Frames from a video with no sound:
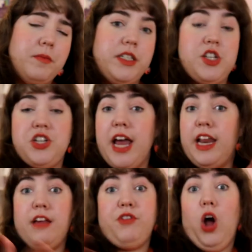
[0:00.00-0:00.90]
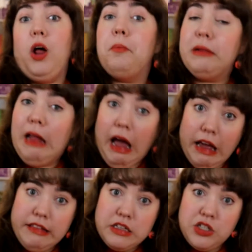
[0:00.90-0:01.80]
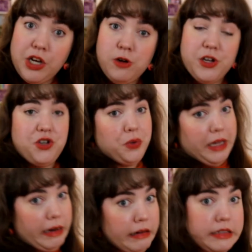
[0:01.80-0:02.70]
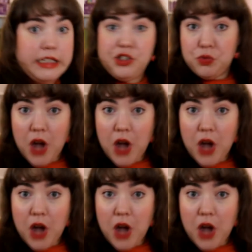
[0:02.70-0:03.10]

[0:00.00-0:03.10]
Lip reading: Did any of y'all apply this year? Did you get in? Did you